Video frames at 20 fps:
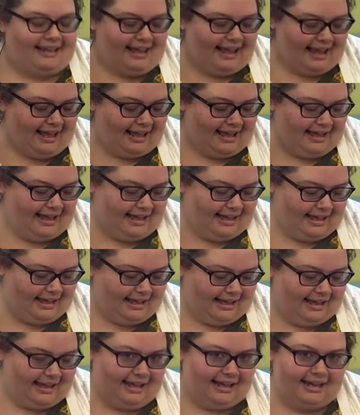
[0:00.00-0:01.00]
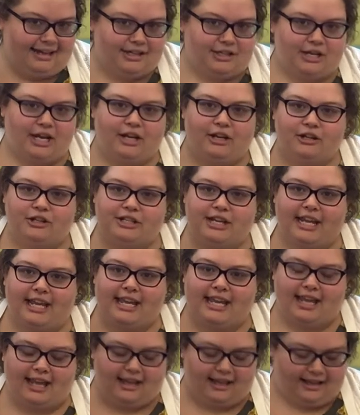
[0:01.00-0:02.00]
Yay! Shake your
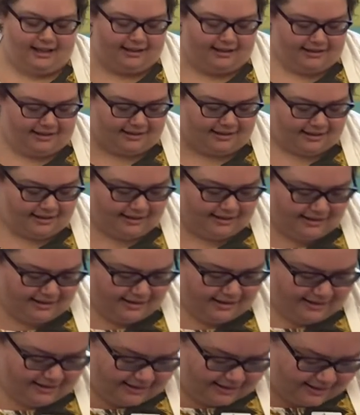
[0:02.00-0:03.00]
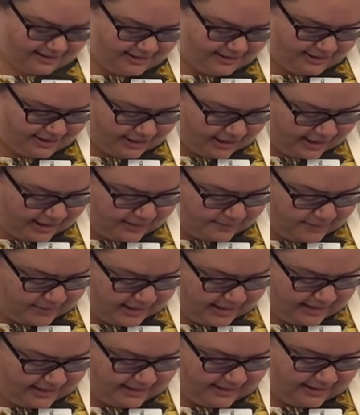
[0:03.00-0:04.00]
shaky eggs. Good job,
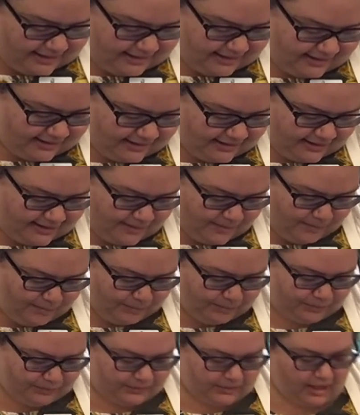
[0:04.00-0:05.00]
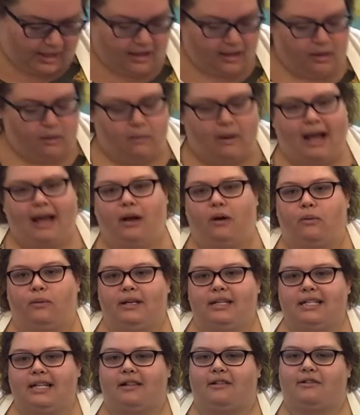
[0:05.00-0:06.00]
guys. Wow, we
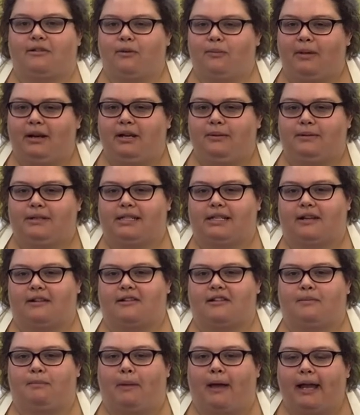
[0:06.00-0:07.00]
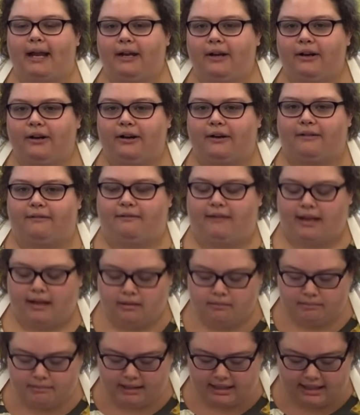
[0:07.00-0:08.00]
did so many. We did a spider, a
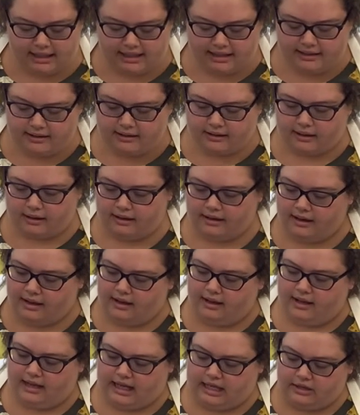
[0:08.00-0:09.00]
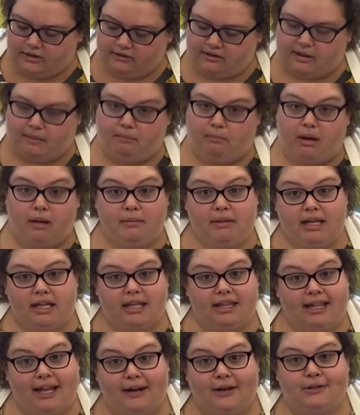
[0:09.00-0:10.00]
vampire, and there's a mummy
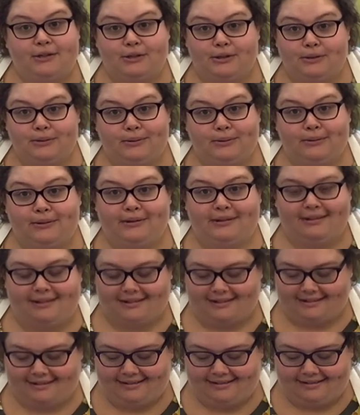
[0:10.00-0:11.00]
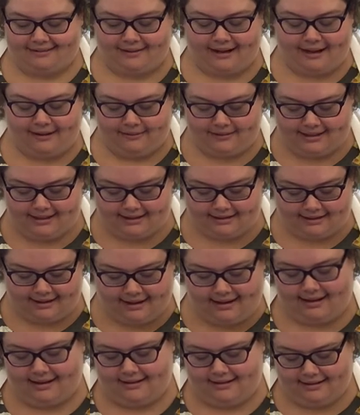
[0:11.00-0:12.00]
in there too. Oh, wow, we did a
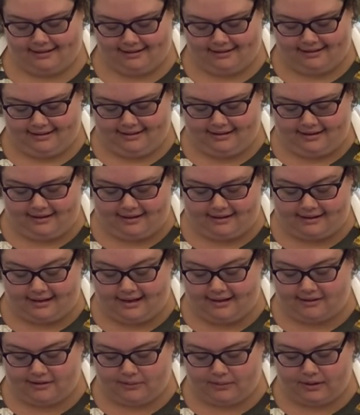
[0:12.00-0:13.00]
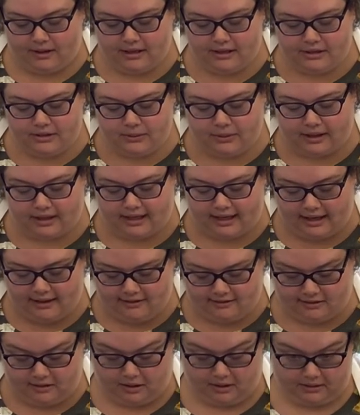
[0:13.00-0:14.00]
lot. All right, so we're gonna do our
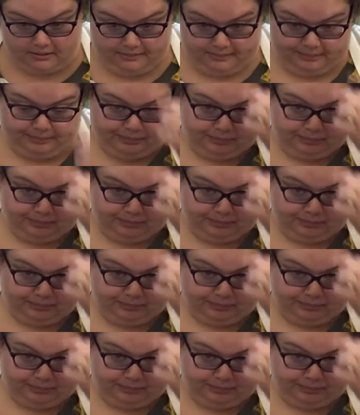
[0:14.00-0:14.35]
next song,